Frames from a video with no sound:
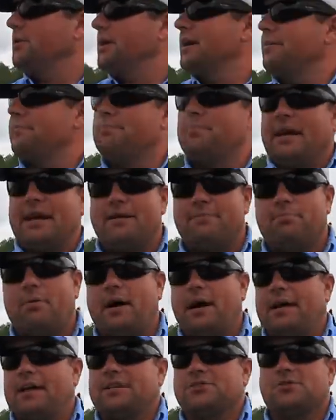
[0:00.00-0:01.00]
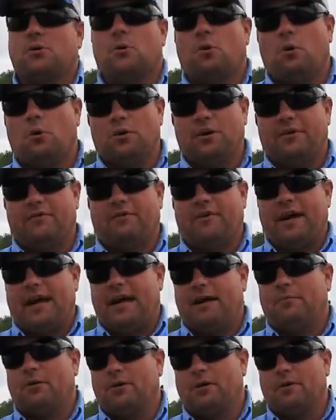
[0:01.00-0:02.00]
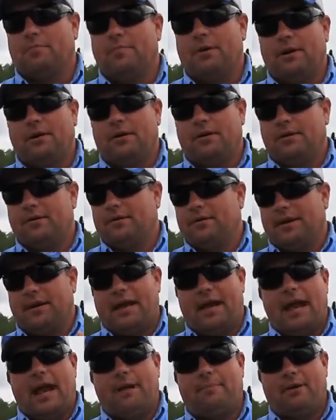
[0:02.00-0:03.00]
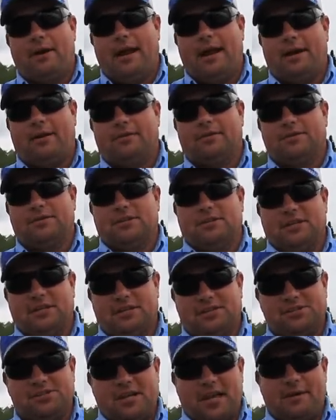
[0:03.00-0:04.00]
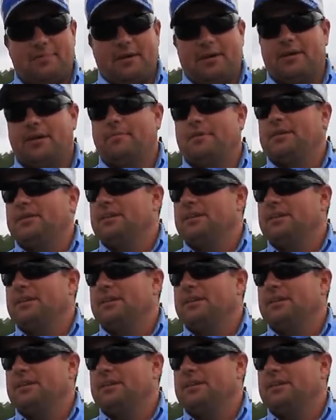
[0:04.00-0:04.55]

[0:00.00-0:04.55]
get big pike, it's a whole different animal compared to like a hammer handle and the excitement. I mean,